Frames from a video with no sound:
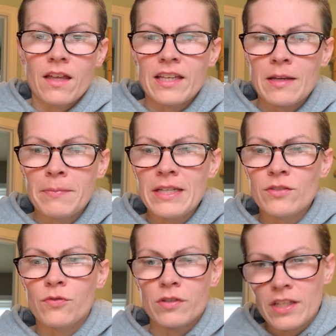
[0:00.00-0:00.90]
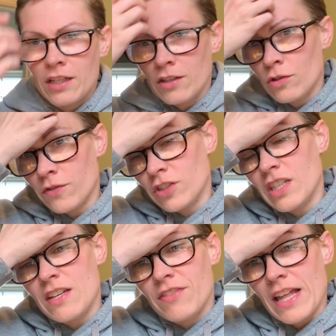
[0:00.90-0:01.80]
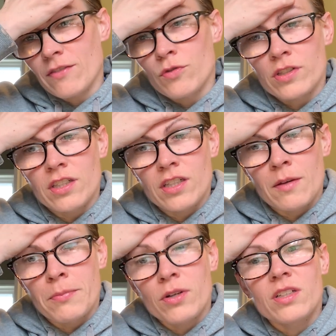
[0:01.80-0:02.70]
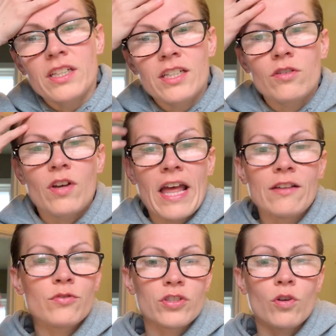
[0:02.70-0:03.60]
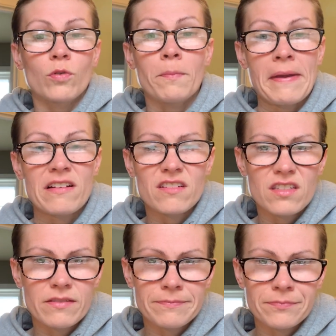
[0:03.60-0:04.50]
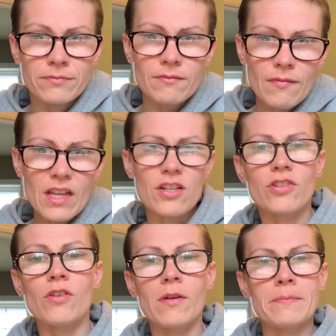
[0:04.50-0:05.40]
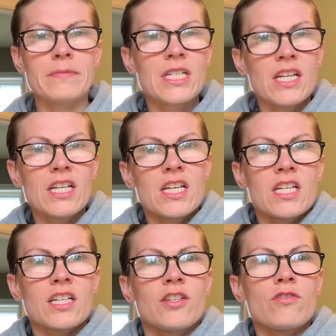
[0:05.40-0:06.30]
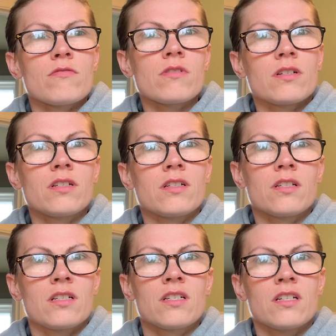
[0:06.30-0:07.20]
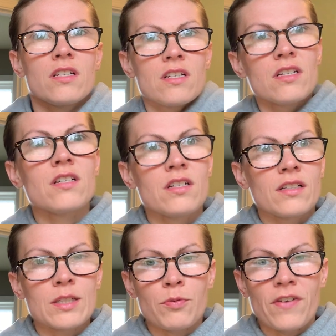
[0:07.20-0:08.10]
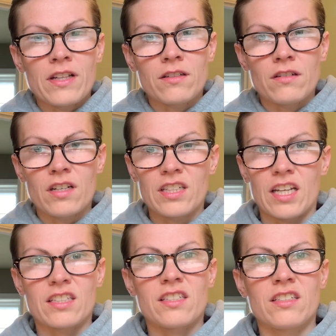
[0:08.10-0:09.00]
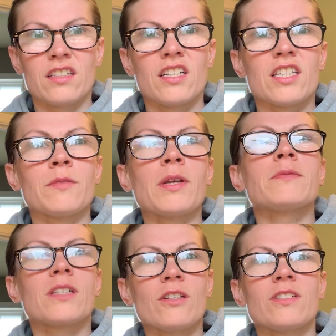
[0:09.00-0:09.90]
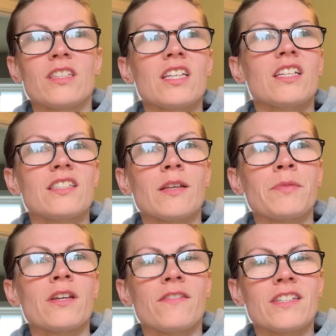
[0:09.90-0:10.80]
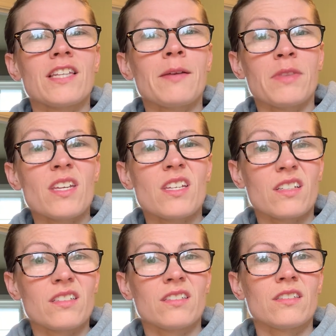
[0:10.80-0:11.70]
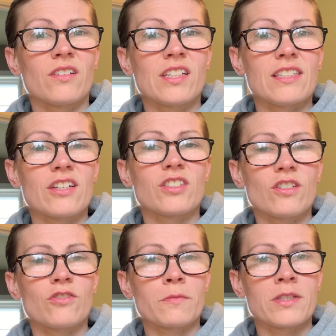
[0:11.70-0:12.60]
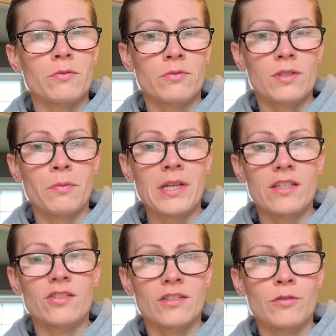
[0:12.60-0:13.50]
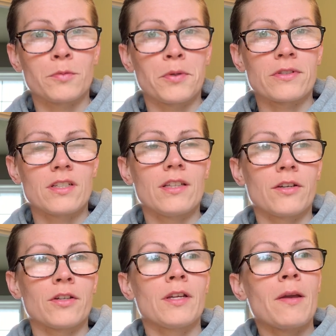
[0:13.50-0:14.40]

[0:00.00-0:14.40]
He competes for the University of California, Berkeley, California Golden Bears. So I'm going to do, let's provide a little context. Sometimes the closest thing is something of the same thing. Sarah Sjöström is Swedish, and so is Björn Seeliger.